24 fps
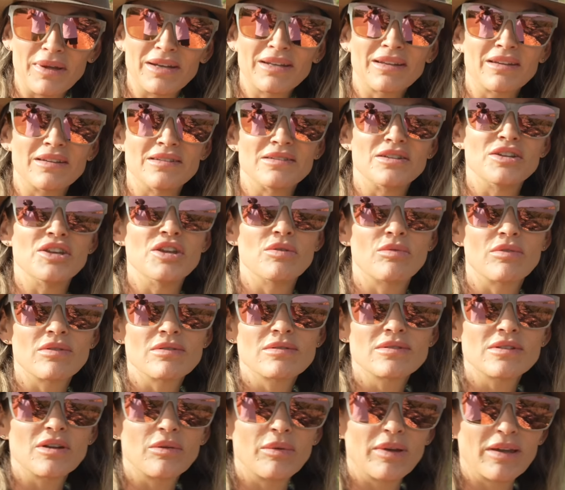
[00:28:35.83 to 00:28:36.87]
and continue on.
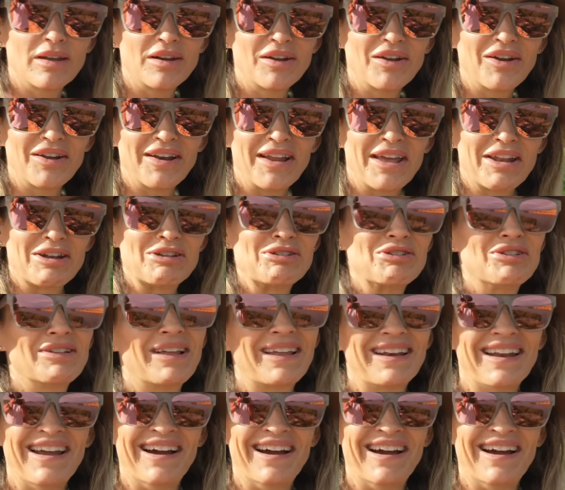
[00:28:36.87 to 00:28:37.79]
So we're going to go down and do that